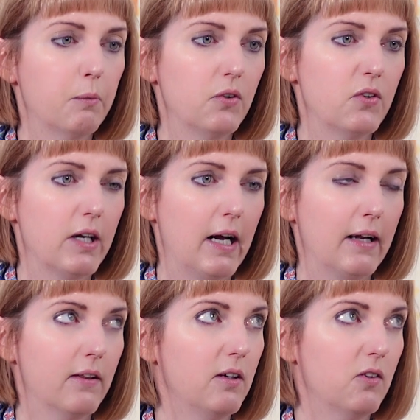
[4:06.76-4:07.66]
wanted to
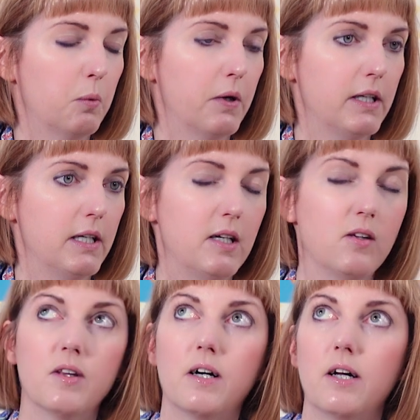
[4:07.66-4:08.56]
add this one in
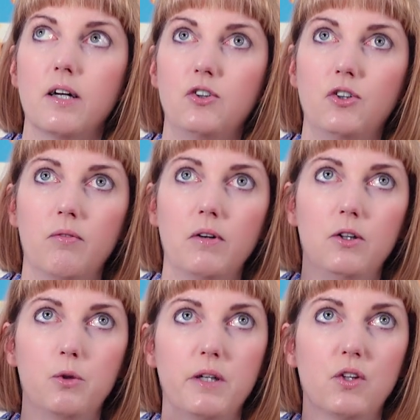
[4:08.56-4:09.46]
is that I generally
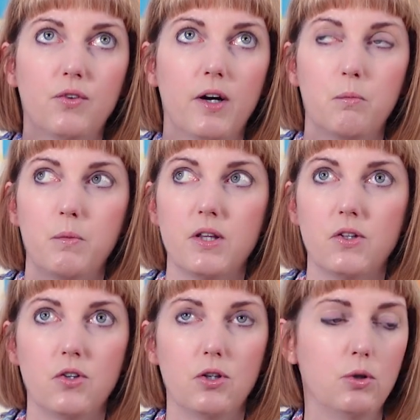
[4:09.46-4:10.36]
always found with the
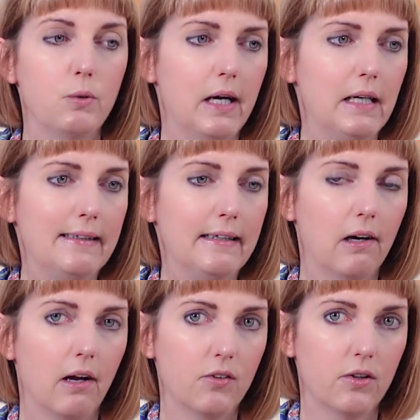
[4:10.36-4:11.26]
2 LED
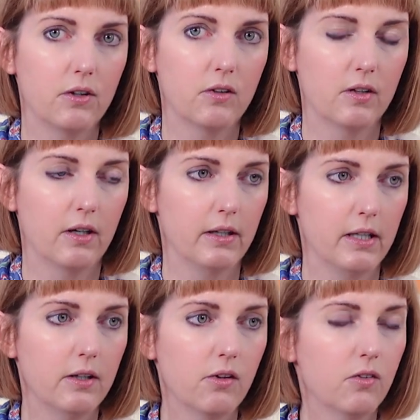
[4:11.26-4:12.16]
lights on the
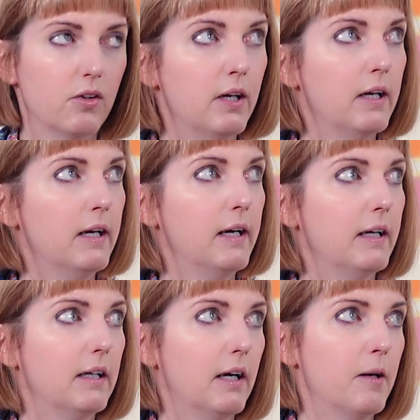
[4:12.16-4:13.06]
sides,
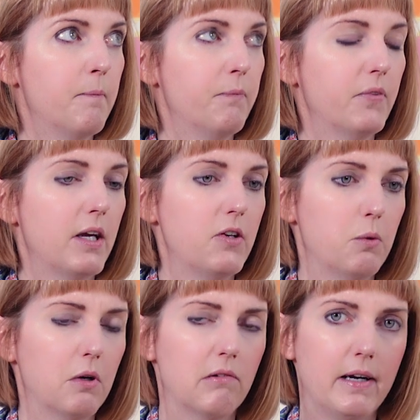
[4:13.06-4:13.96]
they
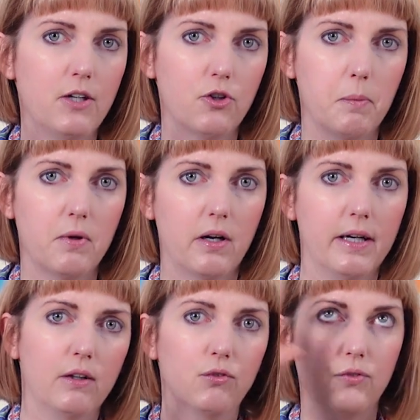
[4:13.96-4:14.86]
do a great job at
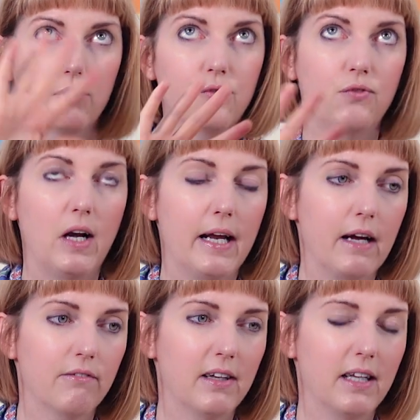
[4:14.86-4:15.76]
kind of filling
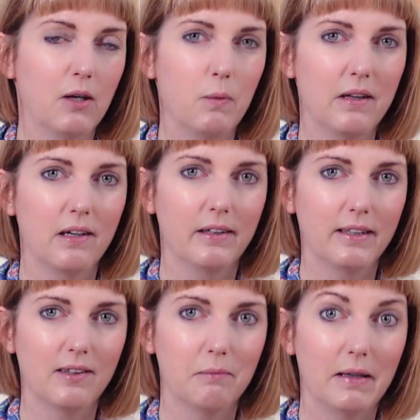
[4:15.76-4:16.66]
everything with
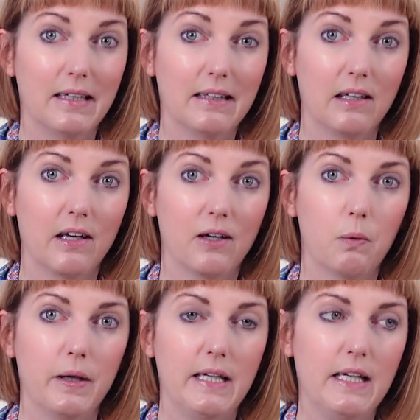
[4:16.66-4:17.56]
light and making the light
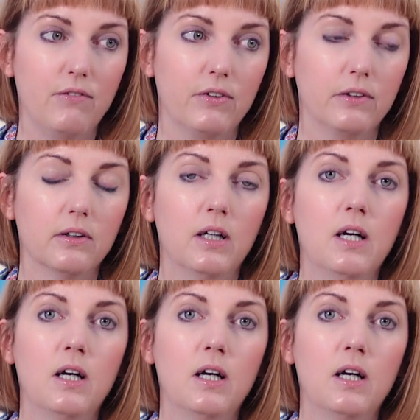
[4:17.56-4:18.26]
quite even.